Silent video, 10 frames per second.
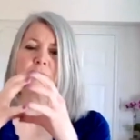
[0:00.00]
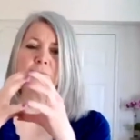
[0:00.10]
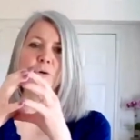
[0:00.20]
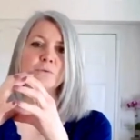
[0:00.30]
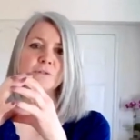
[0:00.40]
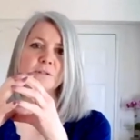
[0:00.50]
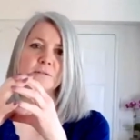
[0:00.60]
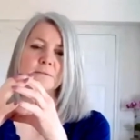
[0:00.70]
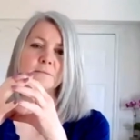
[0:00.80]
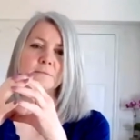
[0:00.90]

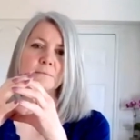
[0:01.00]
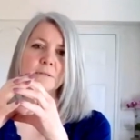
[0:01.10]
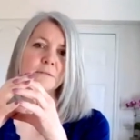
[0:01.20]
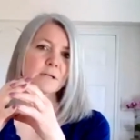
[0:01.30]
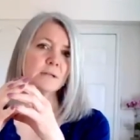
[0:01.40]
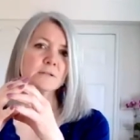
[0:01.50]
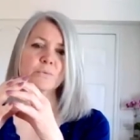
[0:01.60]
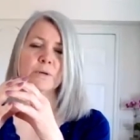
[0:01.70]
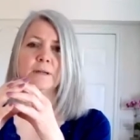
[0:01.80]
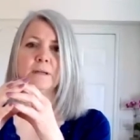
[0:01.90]
roast, it's like a
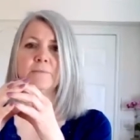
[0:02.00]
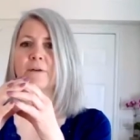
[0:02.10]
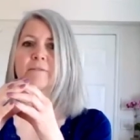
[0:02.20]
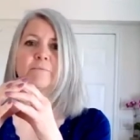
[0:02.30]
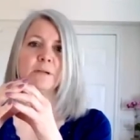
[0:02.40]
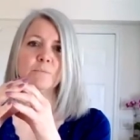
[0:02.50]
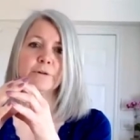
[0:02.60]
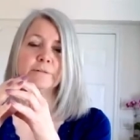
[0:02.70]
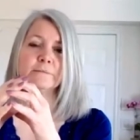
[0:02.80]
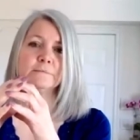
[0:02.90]
25 minute
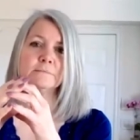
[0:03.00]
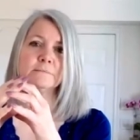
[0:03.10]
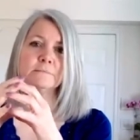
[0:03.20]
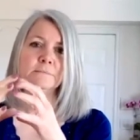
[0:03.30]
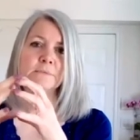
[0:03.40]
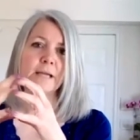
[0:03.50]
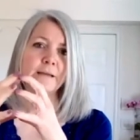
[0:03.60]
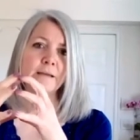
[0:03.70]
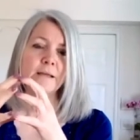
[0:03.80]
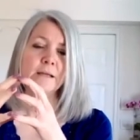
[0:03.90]
boil.
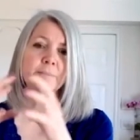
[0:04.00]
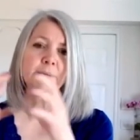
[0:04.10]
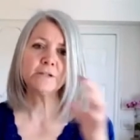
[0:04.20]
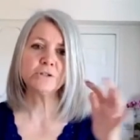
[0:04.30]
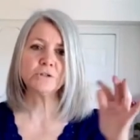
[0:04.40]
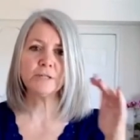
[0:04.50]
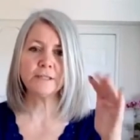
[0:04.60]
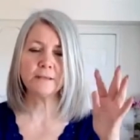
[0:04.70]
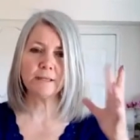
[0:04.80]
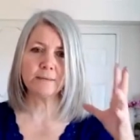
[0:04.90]
Okay, because you need
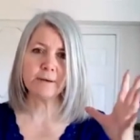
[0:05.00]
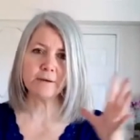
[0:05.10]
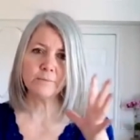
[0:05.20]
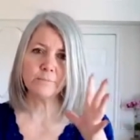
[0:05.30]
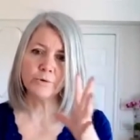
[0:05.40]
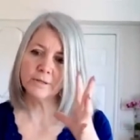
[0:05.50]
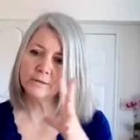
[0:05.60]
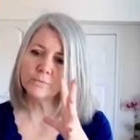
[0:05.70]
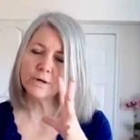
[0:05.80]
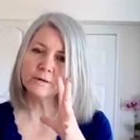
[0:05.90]
to think about you're boiling
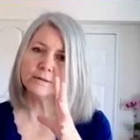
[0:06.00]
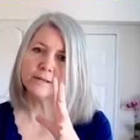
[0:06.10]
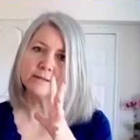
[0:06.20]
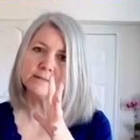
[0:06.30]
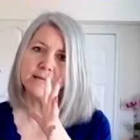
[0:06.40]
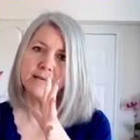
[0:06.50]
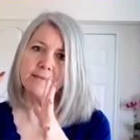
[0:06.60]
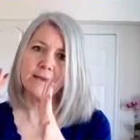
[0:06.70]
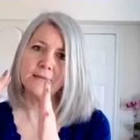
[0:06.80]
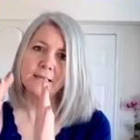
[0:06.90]
the water on the outside
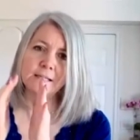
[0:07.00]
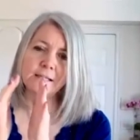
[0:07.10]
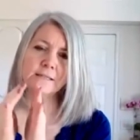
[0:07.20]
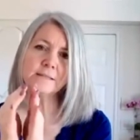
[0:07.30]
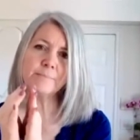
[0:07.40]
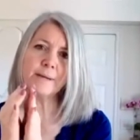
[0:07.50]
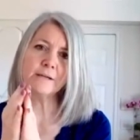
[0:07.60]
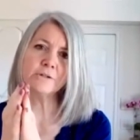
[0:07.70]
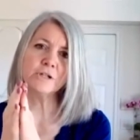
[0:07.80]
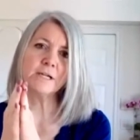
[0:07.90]
and that heat needs to
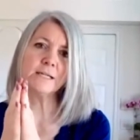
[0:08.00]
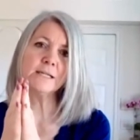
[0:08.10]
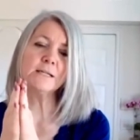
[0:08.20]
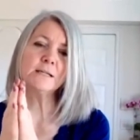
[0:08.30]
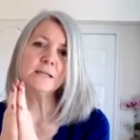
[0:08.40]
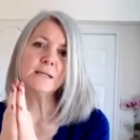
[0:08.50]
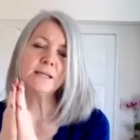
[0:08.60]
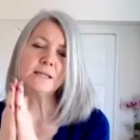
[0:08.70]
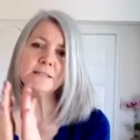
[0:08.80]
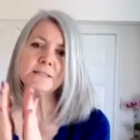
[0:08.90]
penetrate in,
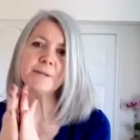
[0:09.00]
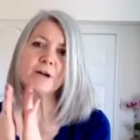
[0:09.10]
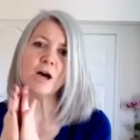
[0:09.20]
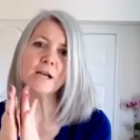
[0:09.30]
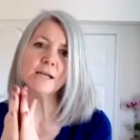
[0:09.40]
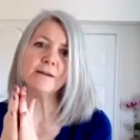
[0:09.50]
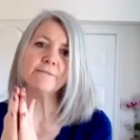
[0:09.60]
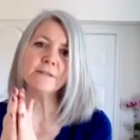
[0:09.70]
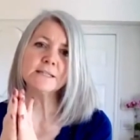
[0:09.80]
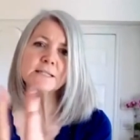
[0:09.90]
it needs to be hot
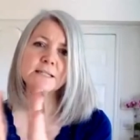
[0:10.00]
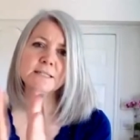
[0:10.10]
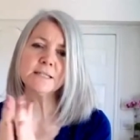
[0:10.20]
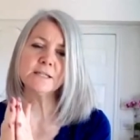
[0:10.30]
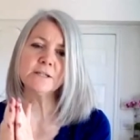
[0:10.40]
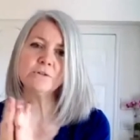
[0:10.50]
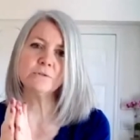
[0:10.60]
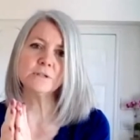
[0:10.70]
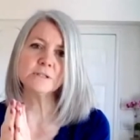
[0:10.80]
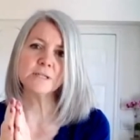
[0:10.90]
enough that it's
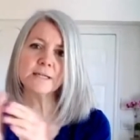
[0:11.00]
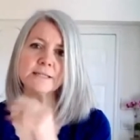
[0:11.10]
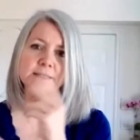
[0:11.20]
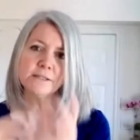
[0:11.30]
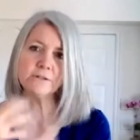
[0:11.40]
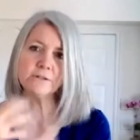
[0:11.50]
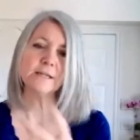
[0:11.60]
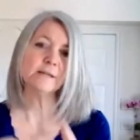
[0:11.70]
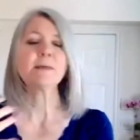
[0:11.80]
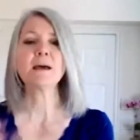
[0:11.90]
continue, it's going to continue to
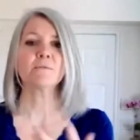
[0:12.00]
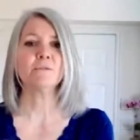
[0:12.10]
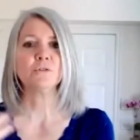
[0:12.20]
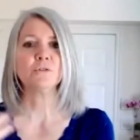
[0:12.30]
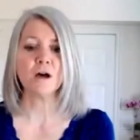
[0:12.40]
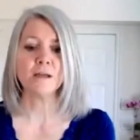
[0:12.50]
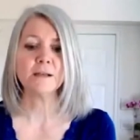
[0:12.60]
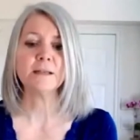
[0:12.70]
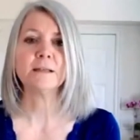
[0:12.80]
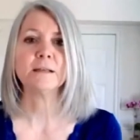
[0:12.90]
keep that food hot
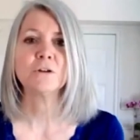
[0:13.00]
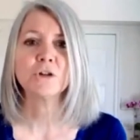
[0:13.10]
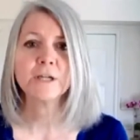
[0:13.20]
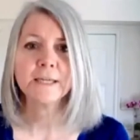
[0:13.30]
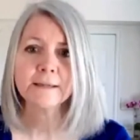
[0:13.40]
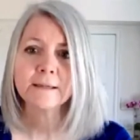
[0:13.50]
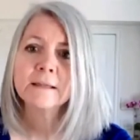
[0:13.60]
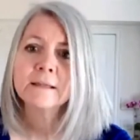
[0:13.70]
and cooking